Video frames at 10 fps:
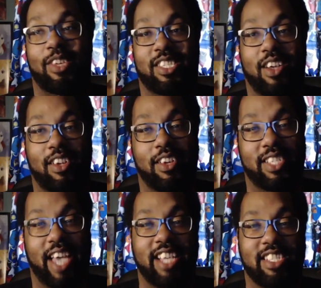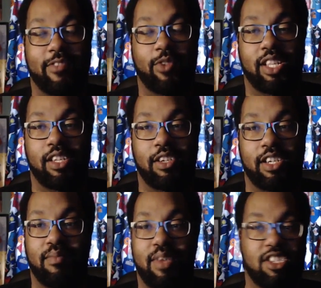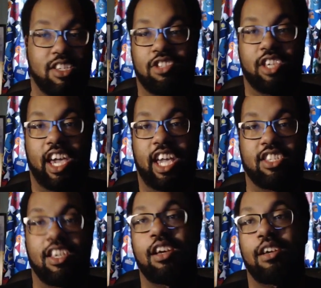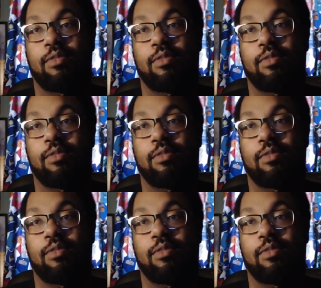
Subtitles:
We just saw a little taste of it with a little dimension change.